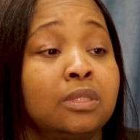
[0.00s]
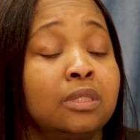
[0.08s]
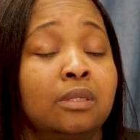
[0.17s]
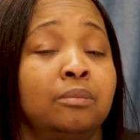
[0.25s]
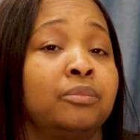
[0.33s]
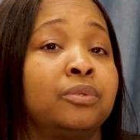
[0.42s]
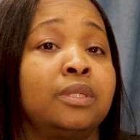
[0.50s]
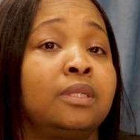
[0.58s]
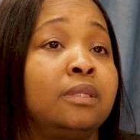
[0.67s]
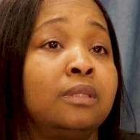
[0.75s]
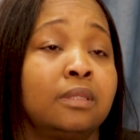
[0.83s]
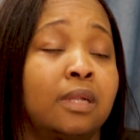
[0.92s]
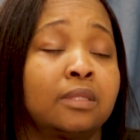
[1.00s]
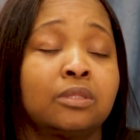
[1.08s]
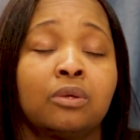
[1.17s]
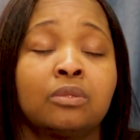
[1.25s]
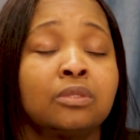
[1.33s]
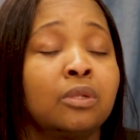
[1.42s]
she couldn't breathe, and I
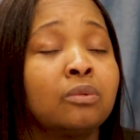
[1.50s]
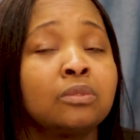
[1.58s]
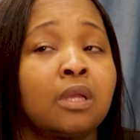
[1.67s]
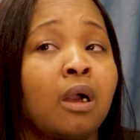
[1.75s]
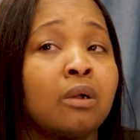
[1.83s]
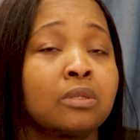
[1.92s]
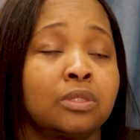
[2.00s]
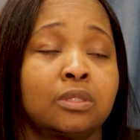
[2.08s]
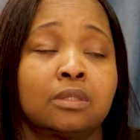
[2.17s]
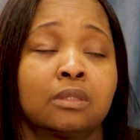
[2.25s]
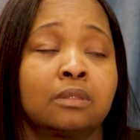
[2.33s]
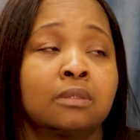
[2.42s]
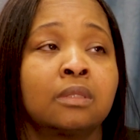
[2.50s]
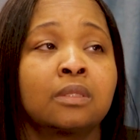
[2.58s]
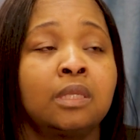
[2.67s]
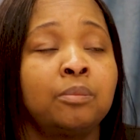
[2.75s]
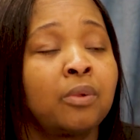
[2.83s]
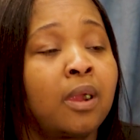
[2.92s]
told her, don't talk, just
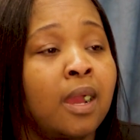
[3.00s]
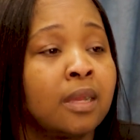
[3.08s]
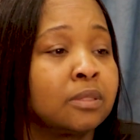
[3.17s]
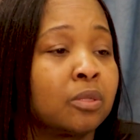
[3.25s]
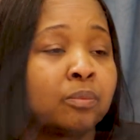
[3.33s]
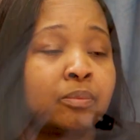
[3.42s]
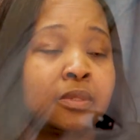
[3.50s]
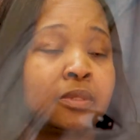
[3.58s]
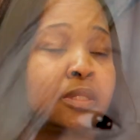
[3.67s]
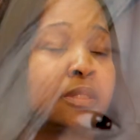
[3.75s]
keep her eyes open,